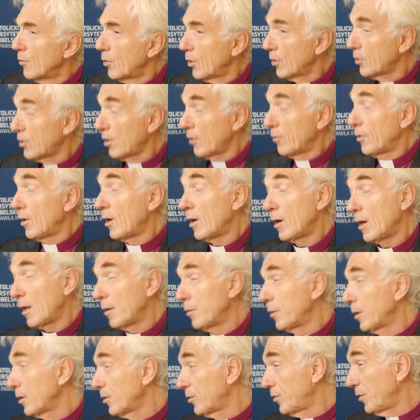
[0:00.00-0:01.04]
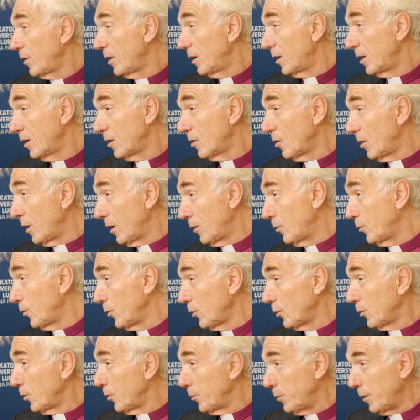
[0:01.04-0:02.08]
First of all, I was very
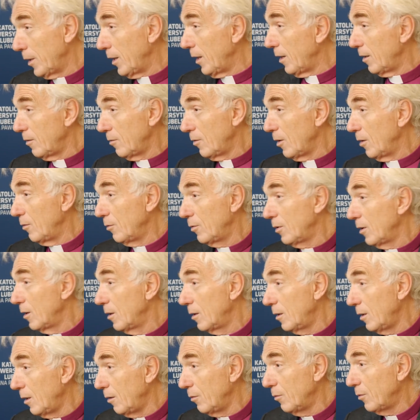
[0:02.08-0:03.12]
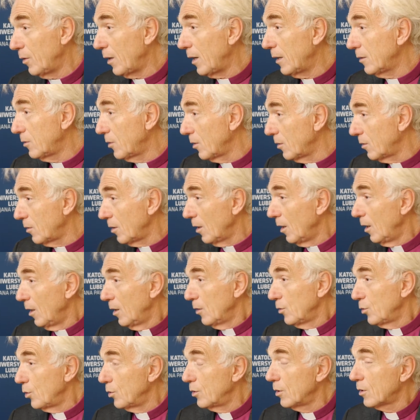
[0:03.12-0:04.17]
grateful to be invited
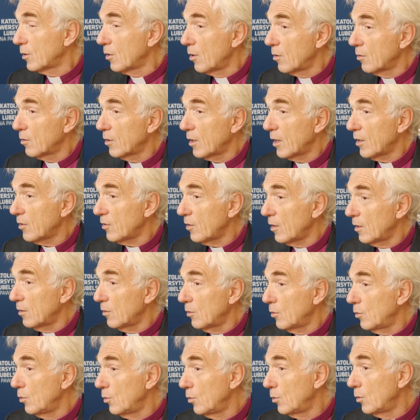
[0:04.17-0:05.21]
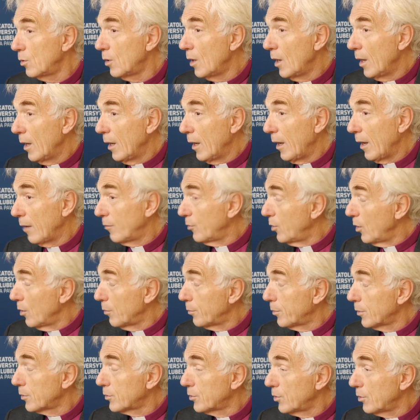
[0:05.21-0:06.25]
to the Congress and to have the
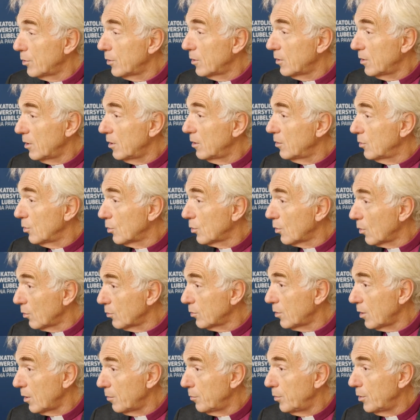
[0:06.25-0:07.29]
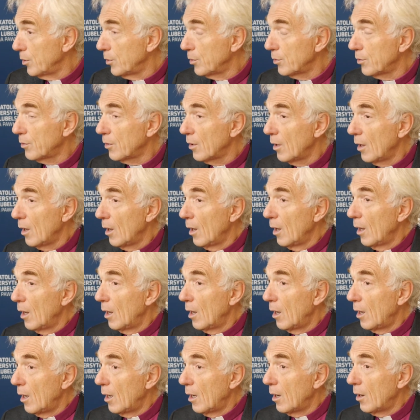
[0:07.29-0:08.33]
opportunity to contribute
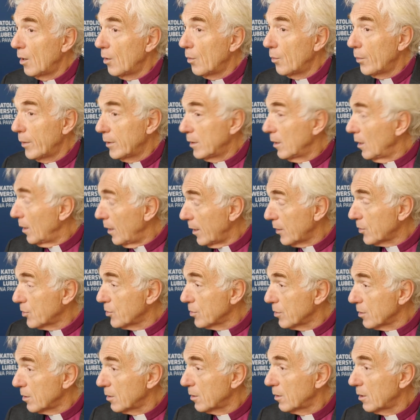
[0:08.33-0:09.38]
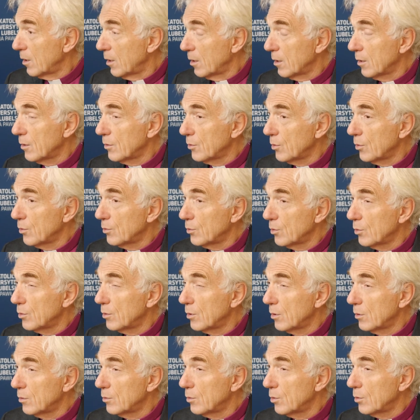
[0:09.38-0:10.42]
with a lecture
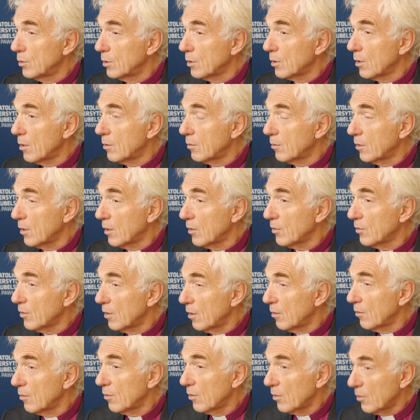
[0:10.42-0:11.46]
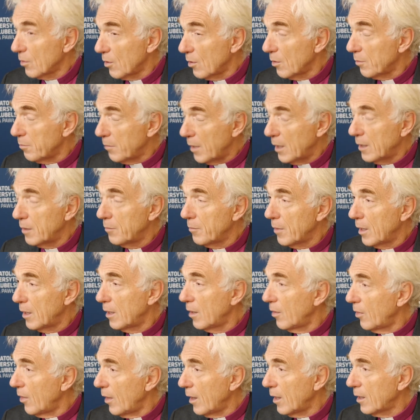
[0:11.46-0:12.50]
to the Congress. So
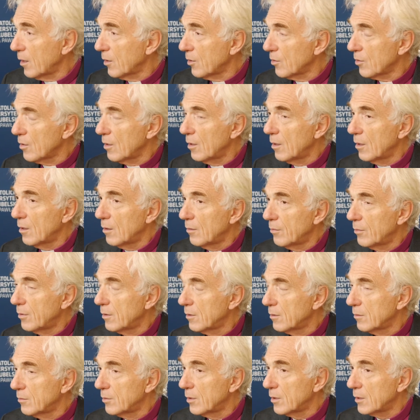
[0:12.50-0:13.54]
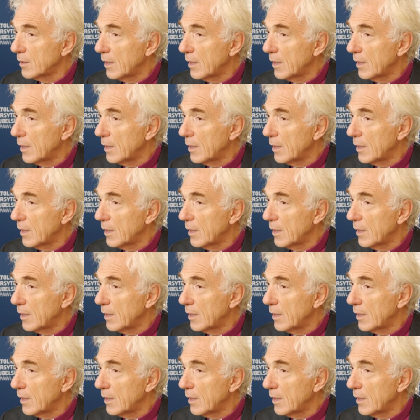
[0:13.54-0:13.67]
many thanks for